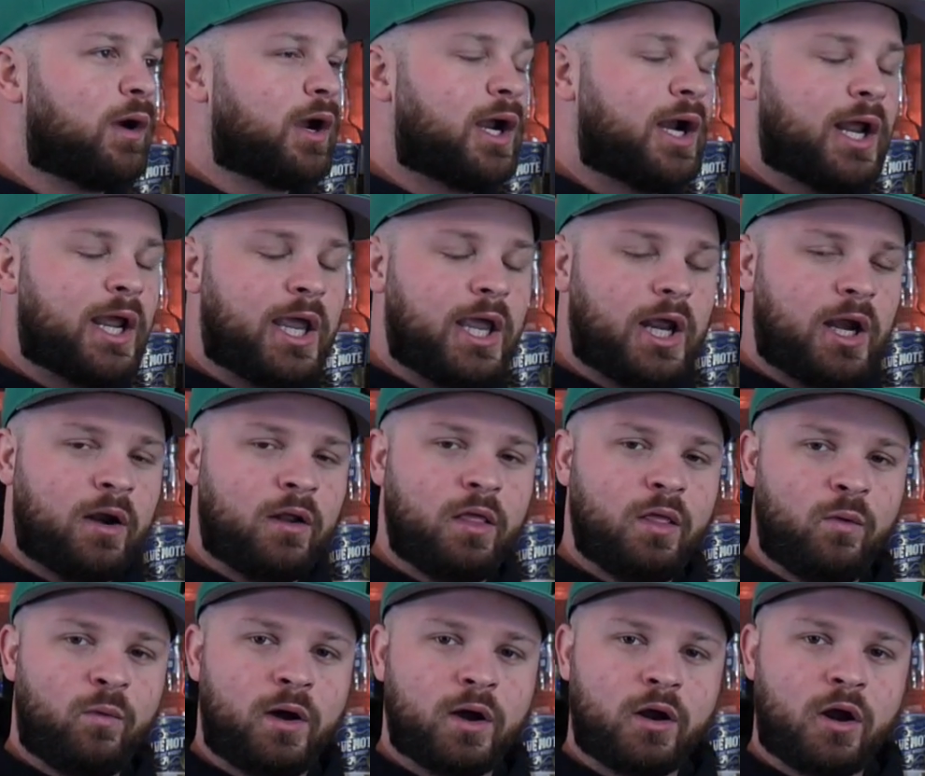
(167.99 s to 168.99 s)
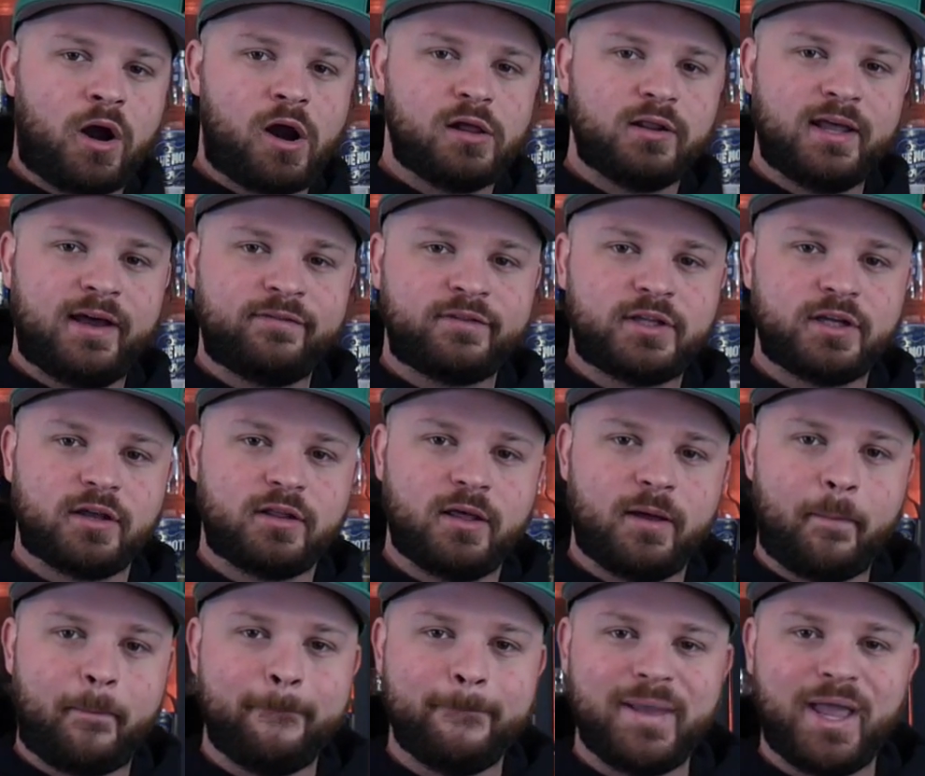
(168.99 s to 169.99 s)
We're gonna get another one on our left here,
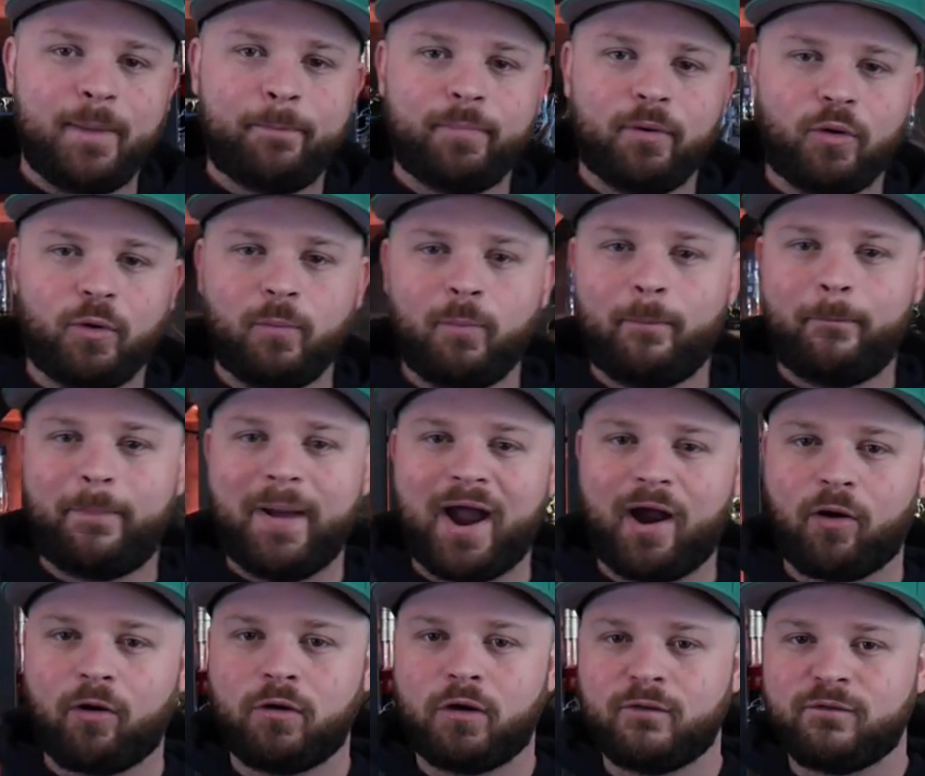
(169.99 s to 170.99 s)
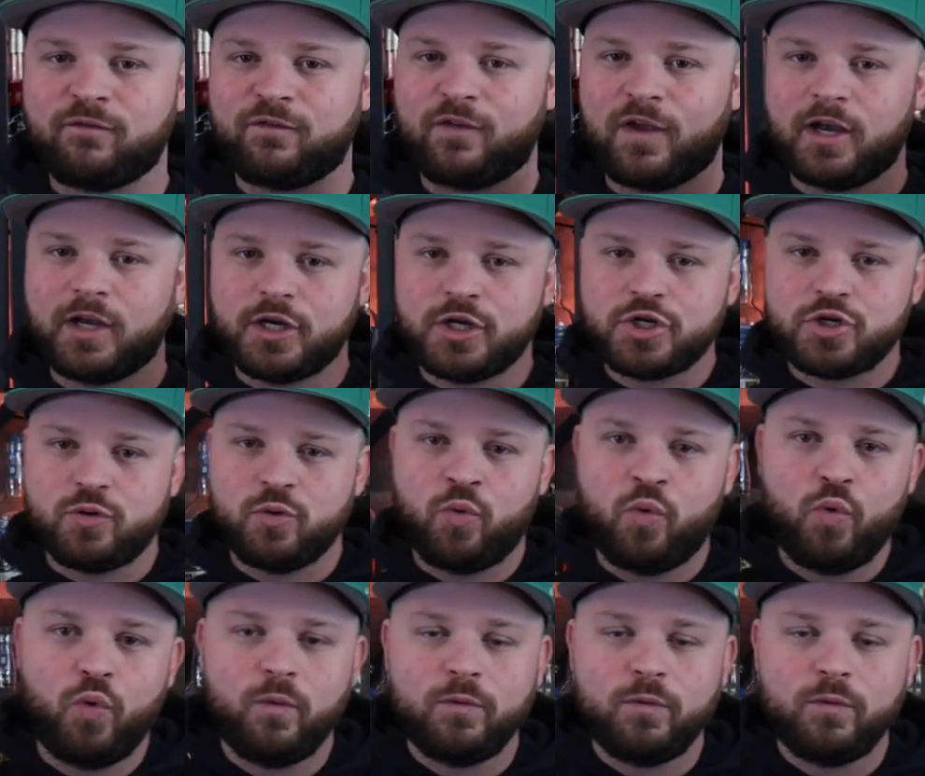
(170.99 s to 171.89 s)
the maple barrel finished ba